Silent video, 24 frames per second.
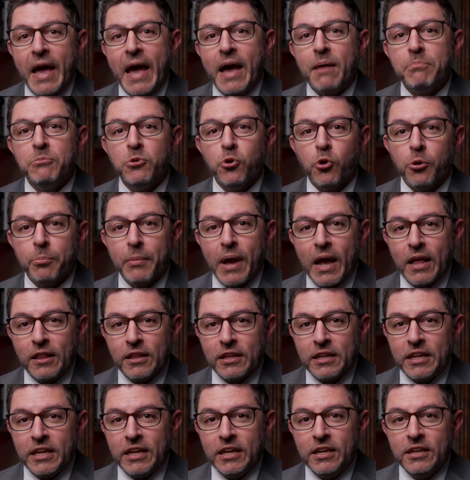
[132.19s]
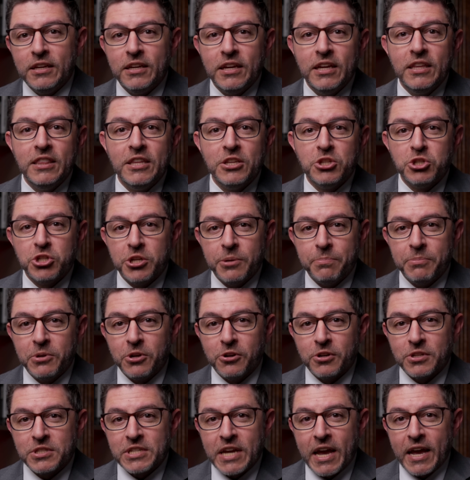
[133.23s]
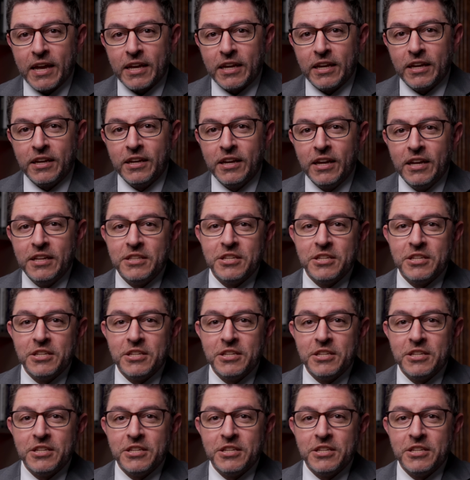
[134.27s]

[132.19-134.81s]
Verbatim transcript: abnormality in the chip you're attacking,